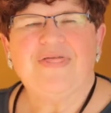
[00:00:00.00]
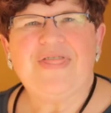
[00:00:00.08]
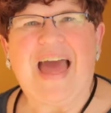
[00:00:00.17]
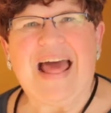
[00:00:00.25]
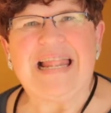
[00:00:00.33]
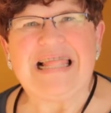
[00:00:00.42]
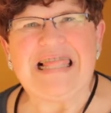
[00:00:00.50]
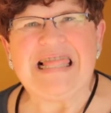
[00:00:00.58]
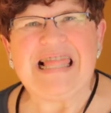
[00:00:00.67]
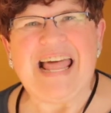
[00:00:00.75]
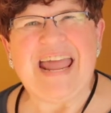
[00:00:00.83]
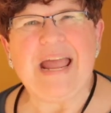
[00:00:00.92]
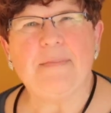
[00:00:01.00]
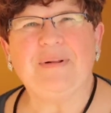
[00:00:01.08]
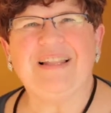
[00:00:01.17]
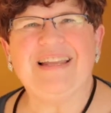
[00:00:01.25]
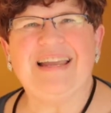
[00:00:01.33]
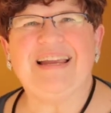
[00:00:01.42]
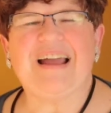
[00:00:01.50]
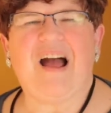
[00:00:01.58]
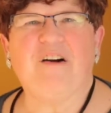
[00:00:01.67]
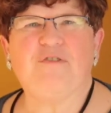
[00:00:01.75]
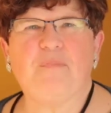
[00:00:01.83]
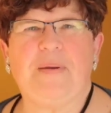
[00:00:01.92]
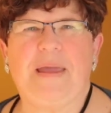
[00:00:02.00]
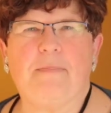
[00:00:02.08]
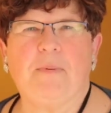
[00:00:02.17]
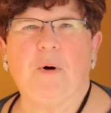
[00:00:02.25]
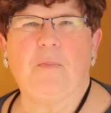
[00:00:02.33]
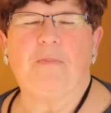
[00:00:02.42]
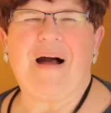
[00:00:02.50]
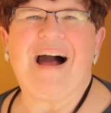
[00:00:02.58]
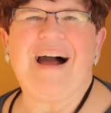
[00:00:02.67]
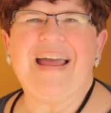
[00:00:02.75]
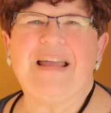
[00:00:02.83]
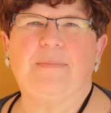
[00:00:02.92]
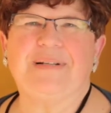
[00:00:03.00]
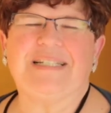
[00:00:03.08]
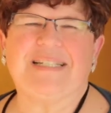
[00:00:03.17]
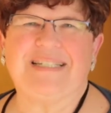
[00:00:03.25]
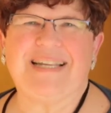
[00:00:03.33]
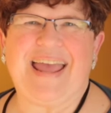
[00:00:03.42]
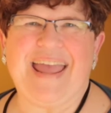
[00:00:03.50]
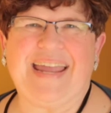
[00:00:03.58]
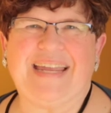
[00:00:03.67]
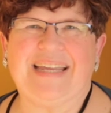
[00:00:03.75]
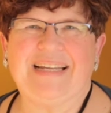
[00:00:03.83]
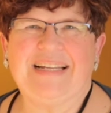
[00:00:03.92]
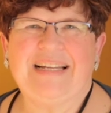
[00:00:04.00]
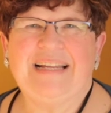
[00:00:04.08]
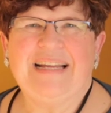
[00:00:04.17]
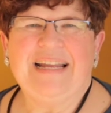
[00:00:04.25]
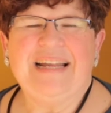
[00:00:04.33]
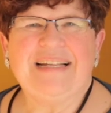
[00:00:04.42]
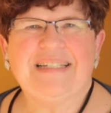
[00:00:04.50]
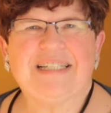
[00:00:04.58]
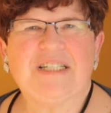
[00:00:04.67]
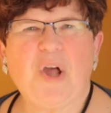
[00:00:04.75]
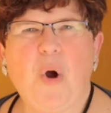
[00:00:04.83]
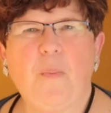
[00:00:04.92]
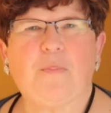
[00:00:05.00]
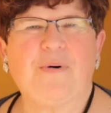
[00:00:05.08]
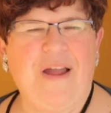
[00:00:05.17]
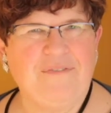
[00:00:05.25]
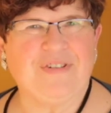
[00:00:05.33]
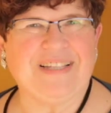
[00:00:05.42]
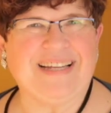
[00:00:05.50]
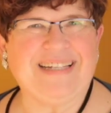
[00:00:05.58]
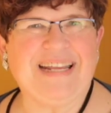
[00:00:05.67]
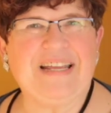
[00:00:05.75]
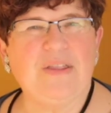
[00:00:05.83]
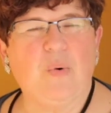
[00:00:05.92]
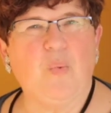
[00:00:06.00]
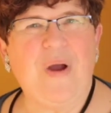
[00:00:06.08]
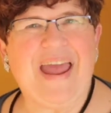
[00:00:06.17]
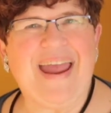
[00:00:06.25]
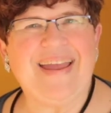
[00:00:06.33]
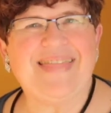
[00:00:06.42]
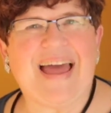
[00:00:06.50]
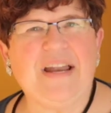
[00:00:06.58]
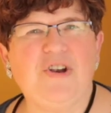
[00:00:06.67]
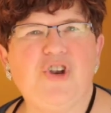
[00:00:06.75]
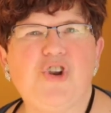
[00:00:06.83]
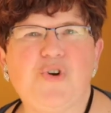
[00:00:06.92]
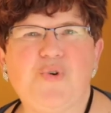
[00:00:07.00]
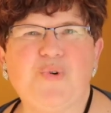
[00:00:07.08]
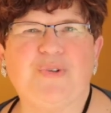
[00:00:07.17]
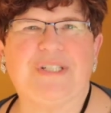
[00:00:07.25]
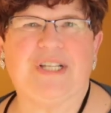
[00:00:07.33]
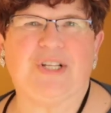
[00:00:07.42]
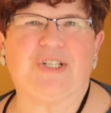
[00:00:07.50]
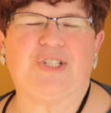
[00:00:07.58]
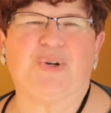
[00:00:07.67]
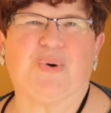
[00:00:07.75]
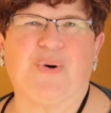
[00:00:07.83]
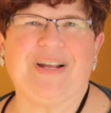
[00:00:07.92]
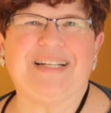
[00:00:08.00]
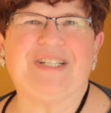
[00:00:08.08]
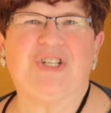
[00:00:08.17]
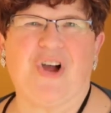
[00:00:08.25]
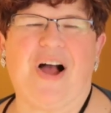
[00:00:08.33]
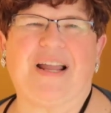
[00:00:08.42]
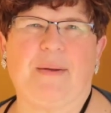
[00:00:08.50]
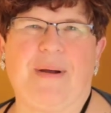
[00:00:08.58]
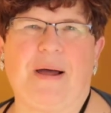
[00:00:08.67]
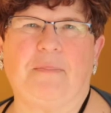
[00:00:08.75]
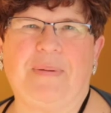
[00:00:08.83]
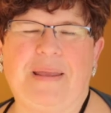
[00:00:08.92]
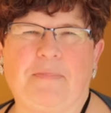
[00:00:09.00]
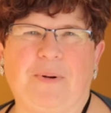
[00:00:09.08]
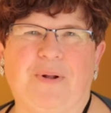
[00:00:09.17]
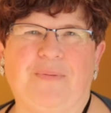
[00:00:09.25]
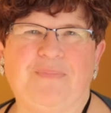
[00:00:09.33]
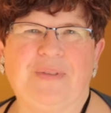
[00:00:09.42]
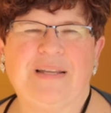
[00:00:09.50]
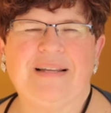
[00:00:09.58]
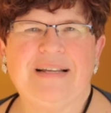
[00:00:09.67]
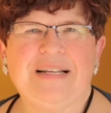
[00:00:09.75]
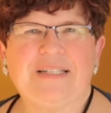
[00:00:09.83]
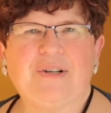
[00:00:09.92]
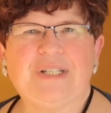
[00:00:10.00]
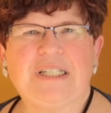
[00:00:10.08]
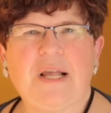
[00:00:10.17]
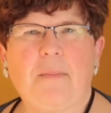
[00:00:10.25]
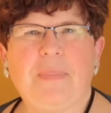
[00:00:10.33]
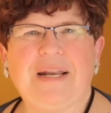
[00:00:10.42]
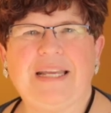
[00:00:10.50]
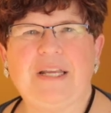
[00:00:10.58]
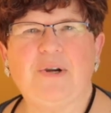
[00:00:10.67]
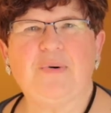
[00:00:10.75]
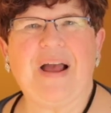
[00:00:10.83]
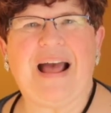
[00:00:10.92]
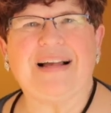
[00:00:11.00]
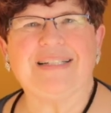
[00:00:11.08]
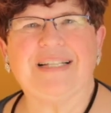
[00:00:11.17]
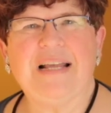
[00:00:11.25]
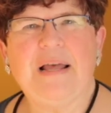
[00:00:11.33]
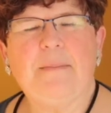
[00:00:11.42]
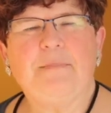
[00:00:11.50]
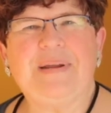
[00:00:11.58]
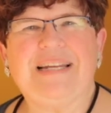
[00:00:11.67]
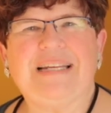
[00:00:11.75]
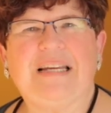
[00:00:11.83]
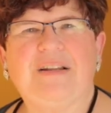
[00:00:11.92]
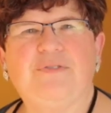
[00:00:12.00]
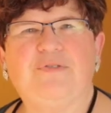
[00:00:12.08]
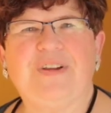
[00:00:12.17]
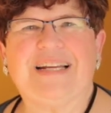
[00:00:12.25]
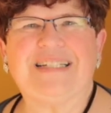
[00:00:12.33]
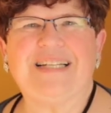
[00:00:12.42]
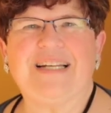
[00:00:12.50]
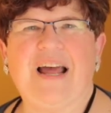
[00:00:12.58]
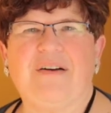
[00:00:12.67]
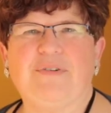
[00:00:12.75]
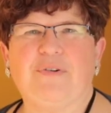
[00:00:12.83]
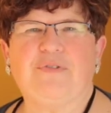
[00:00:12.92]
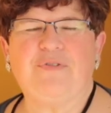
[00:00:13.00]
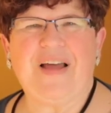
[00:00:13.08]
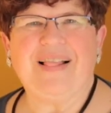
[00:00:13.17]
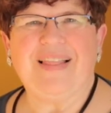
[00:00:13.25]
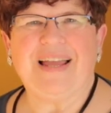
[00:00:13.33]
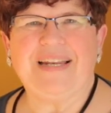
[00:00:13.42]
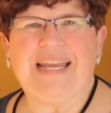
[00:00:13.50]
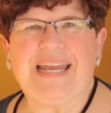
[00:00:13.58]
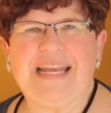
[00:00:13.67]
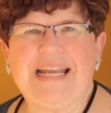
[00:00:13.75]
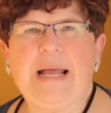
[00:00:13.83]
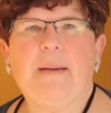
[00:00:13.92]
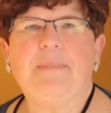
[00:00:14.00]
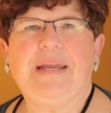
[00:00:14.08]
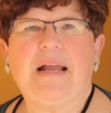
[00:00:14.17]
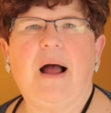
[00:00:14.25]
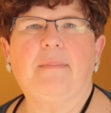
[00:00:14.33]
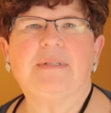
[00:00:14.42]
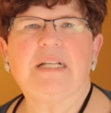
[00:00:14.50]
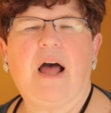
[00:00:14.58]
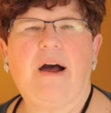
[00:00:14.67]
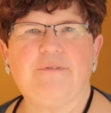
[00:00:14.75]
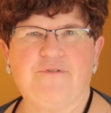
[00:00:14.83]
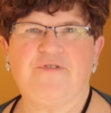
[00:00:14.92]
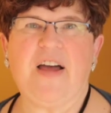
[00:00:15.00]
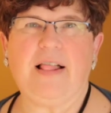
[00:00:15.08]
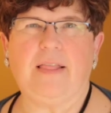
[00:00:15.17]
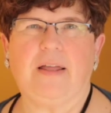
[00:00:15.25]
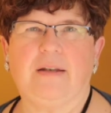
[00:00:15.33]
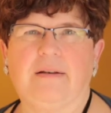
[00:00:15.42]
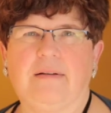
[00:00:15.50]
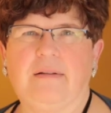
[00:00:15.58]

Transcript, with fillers: That labeling of people by a mistake is so prevalent in the way that news stories talk about people. So somebody who has been convicted of a felony becomes a felon.